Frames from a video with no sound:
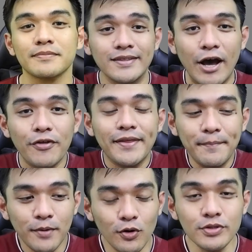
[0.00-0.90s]
Now, the
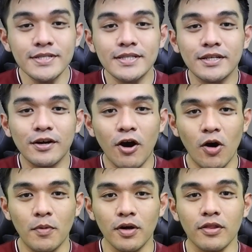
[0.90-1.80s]
most
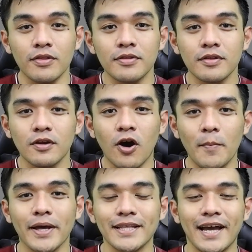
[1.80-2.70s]
common
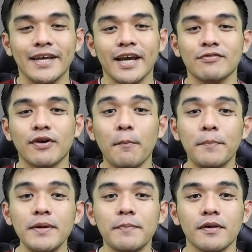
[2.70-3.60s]
comment I get from
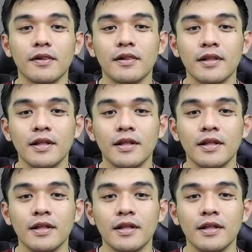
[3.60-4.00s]
people